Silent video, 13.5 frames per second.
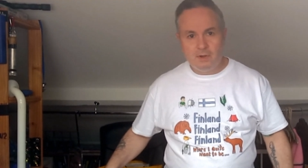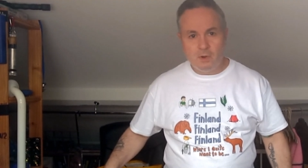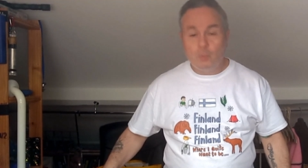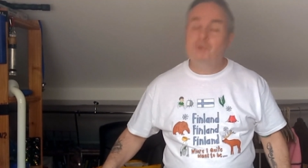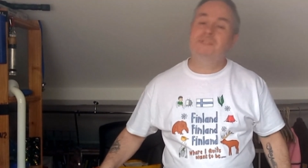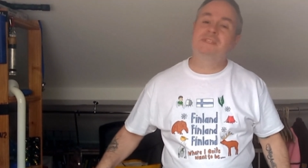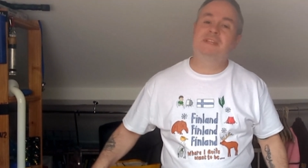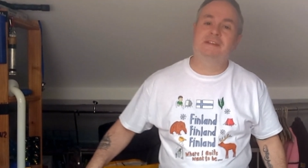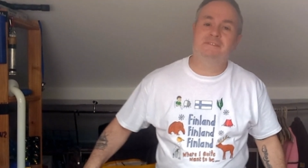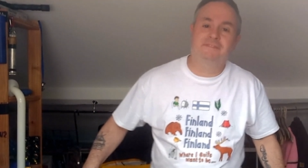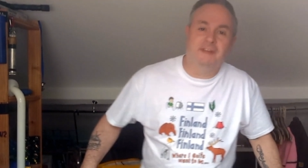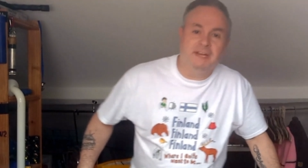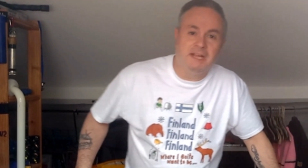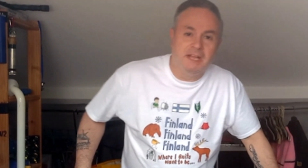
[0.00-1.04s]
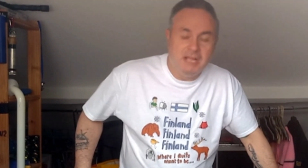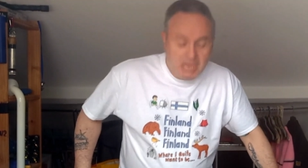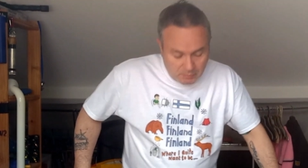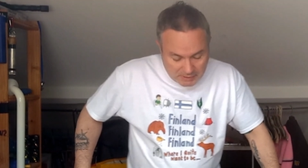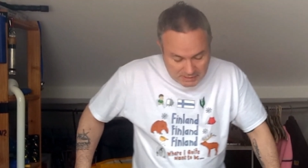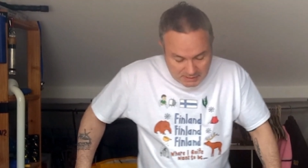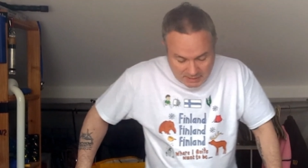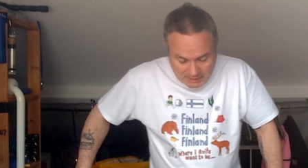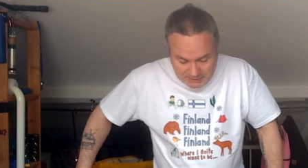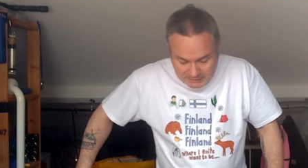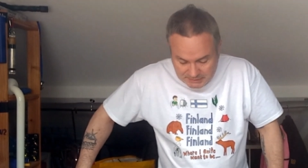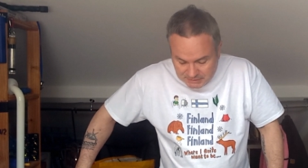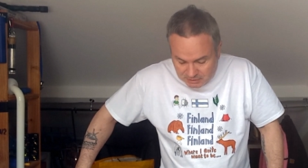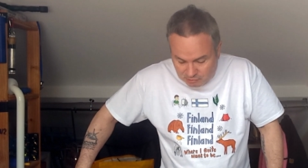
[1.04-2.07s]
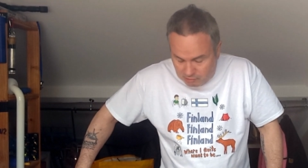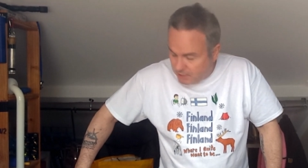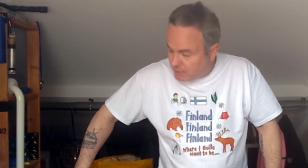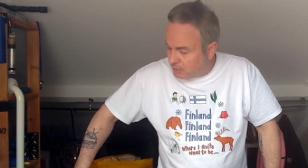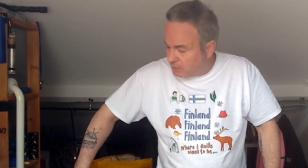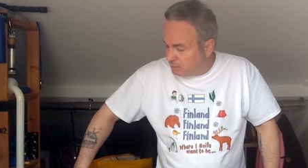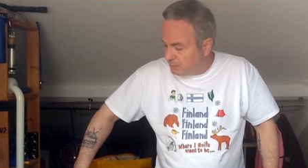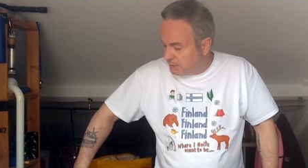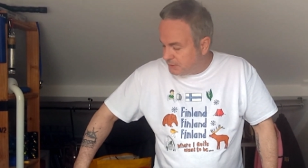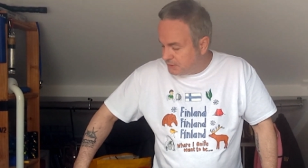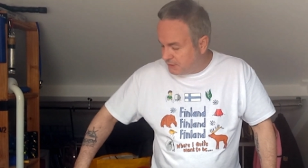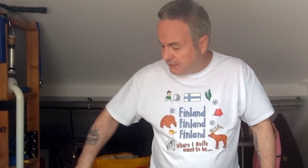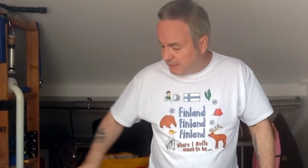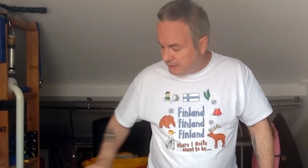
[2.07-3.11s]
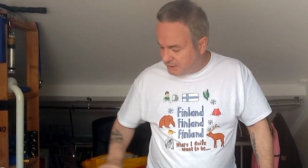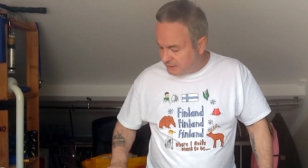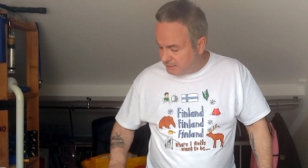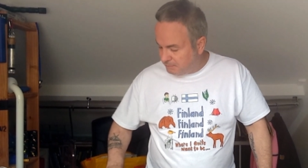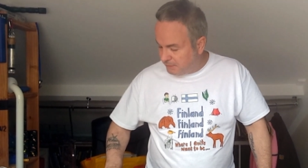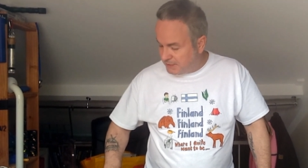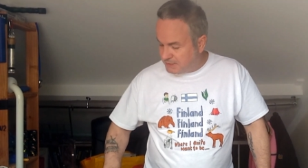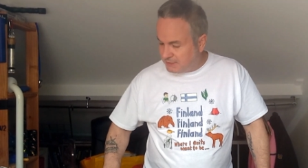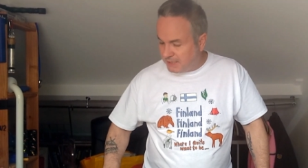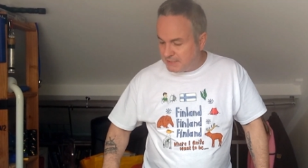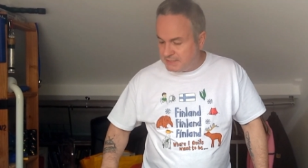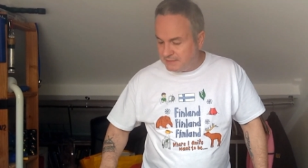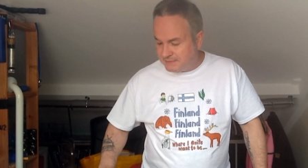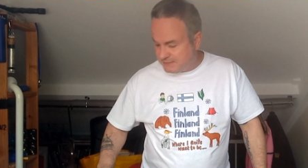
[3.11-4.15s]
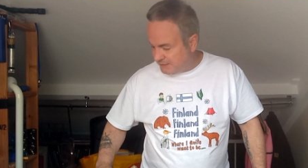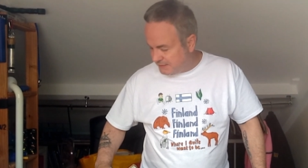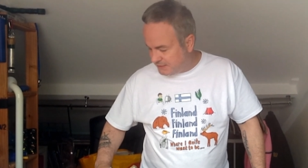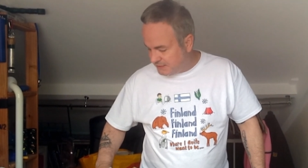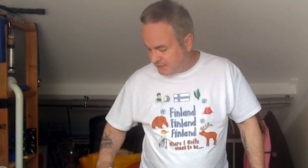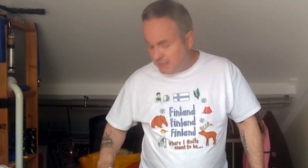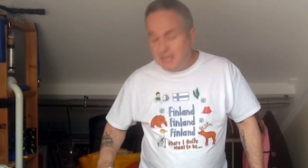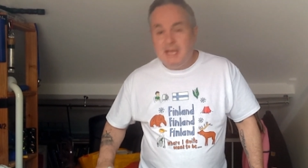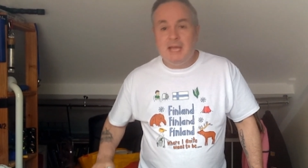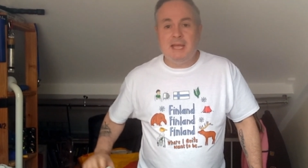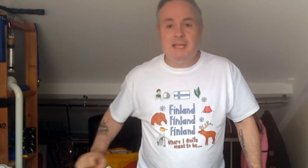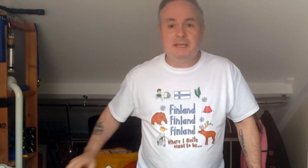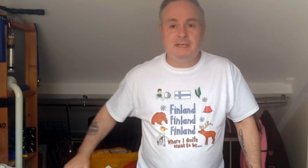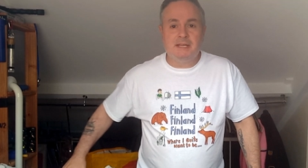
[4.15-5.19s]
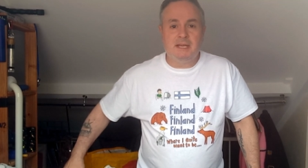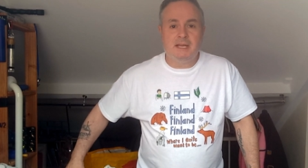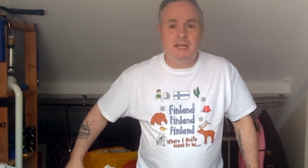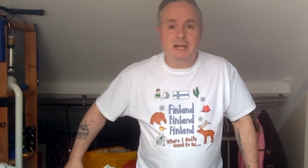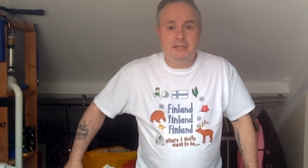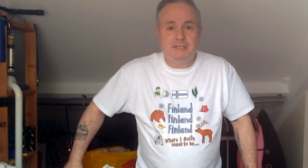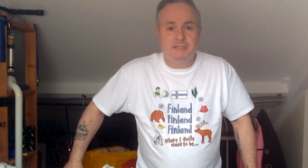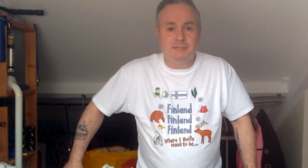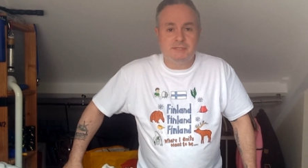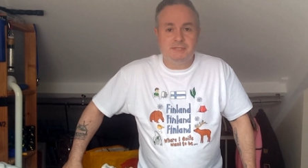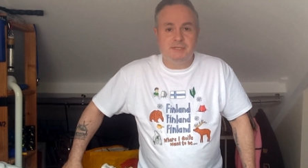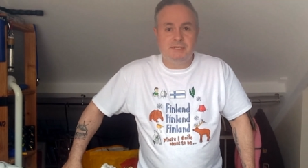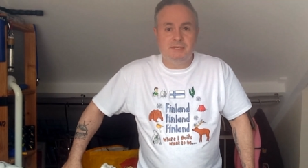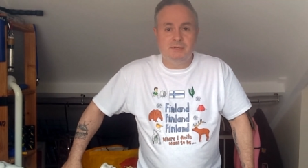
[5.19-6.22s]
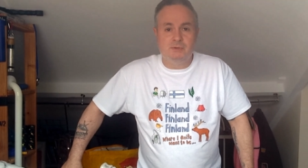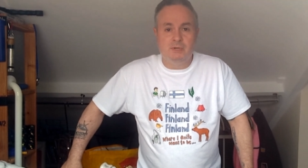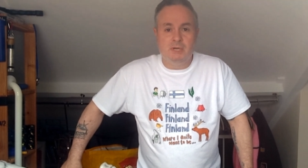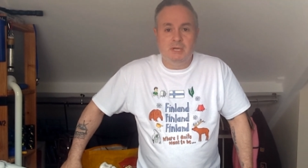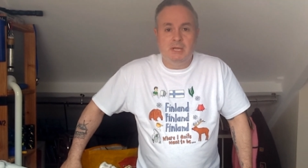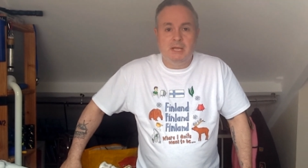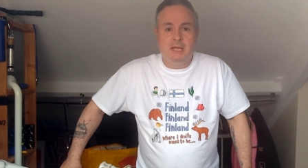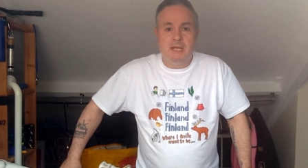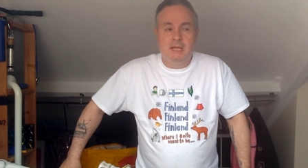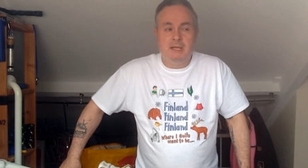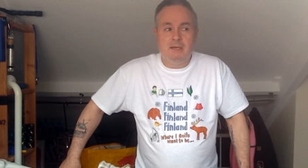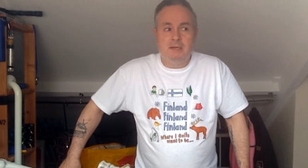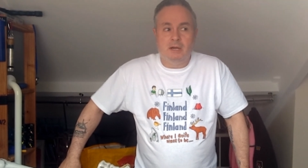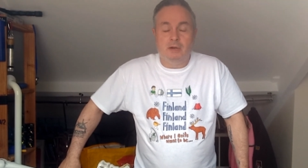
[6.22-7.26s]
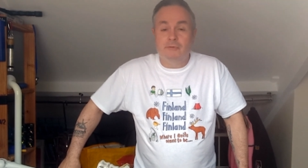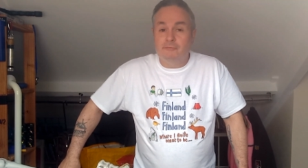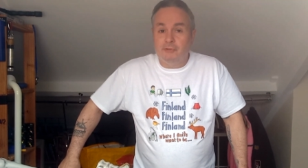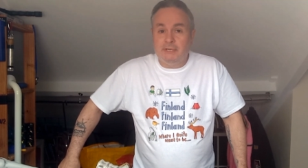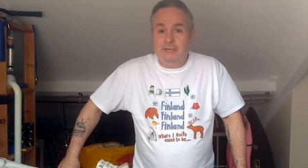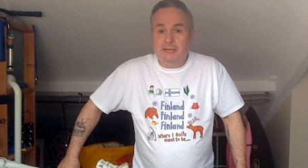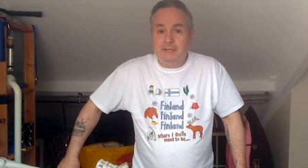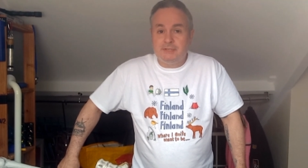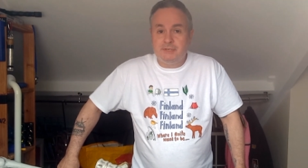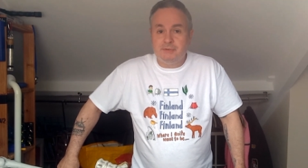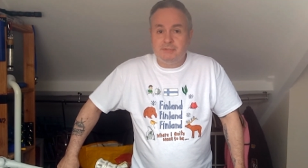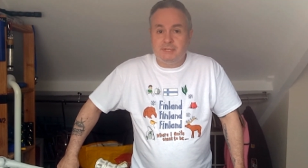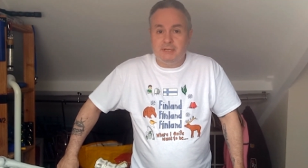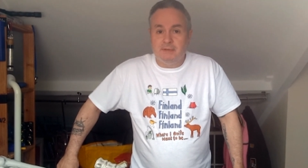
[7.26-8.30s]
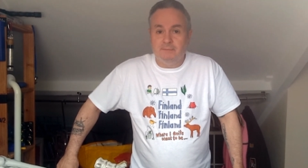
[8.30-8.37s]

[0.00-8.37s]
Wasn't that fun? Well, I need to crack on with skeleton-based activities, and I shall see you hopefully next Tuesday.